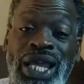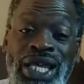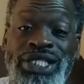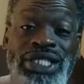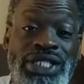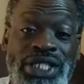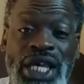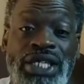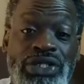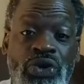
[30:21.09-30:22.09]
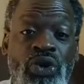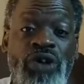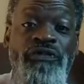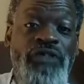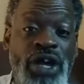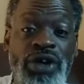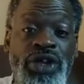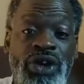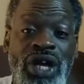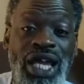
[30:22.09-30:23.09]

in success or failure